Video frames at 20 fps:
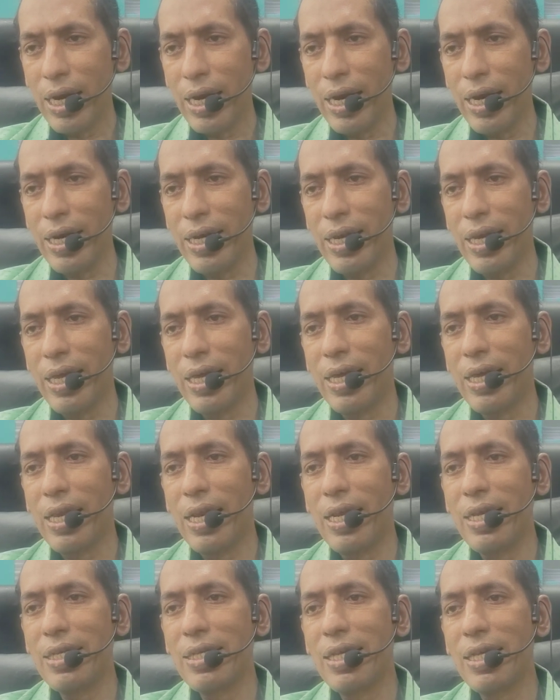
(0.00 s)
it
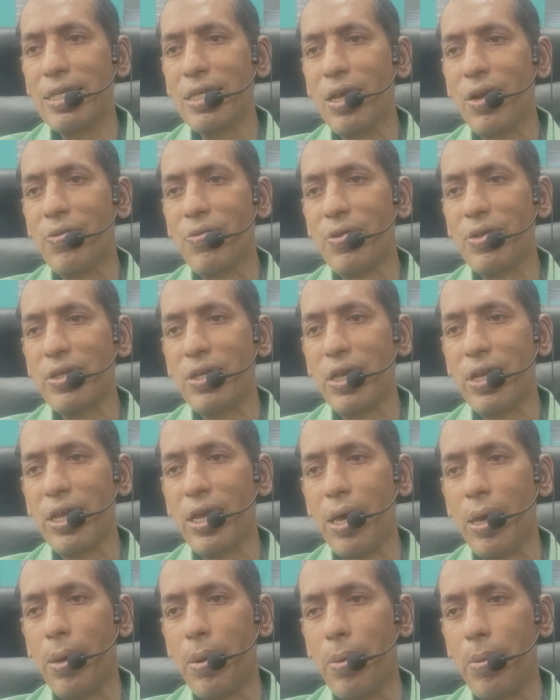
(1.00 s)
increases the surface
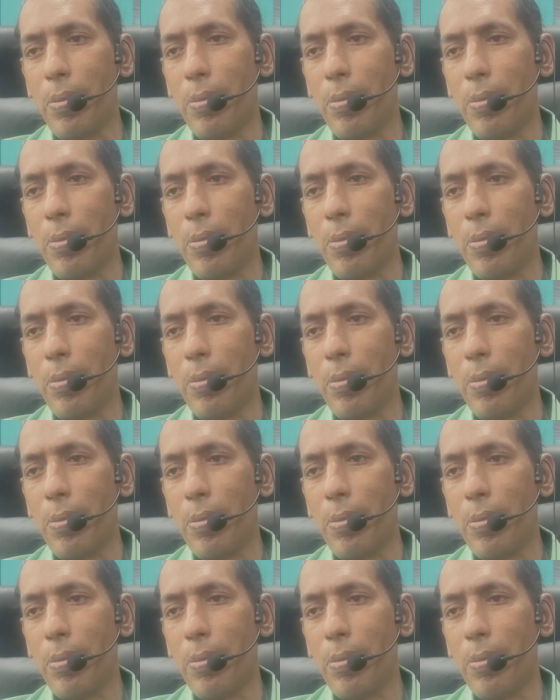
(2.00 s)
area.